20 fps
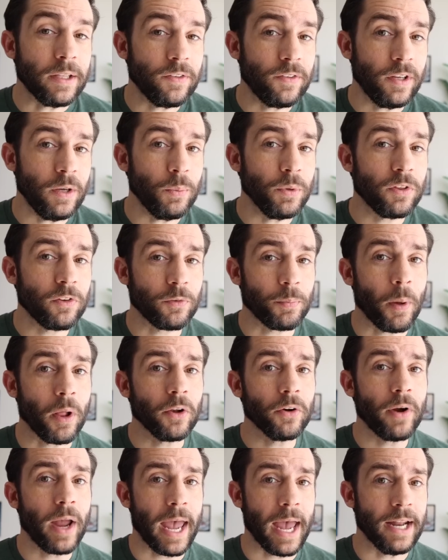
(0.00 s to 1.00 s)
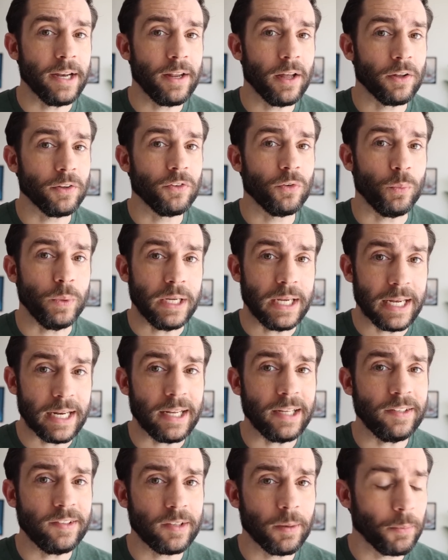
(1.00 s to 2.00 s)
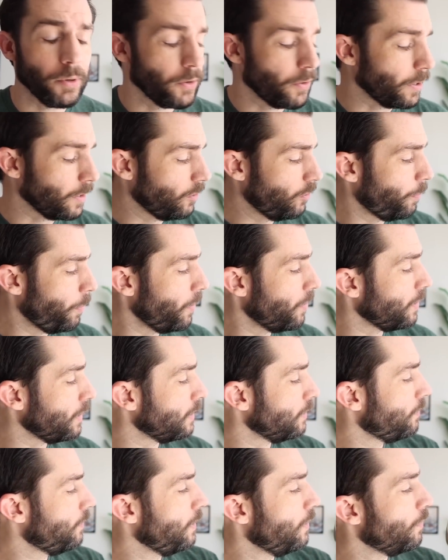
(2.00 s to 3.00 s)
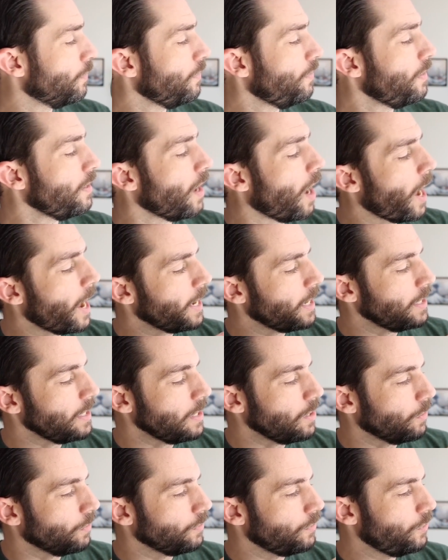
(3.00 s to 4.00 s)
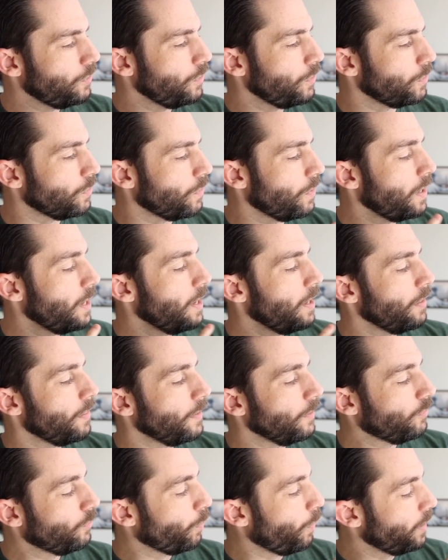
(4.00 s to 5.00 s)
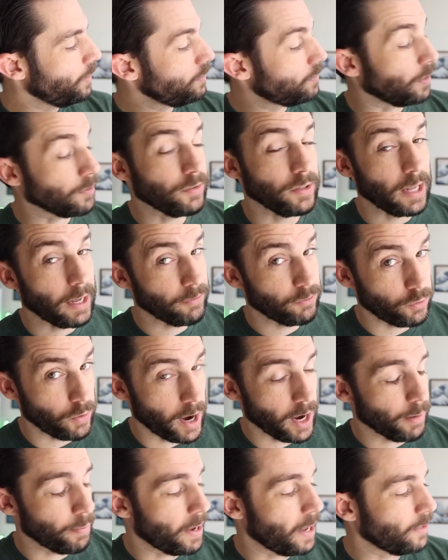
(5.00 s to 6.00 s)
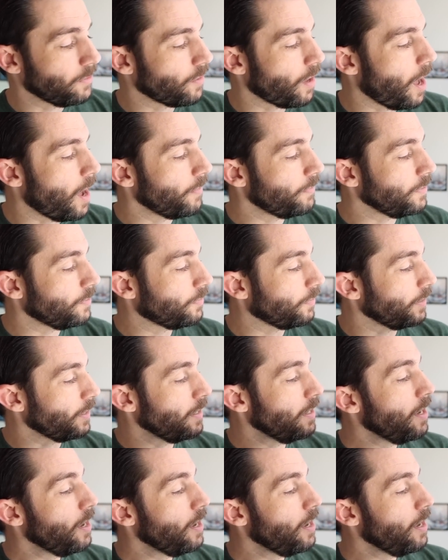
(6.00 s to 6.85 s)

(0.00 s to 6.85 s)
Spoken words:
see with smaller handhelds, we get a similar experience. Here is the Aya Neo 2. This one doesn't have trackpads, obviously,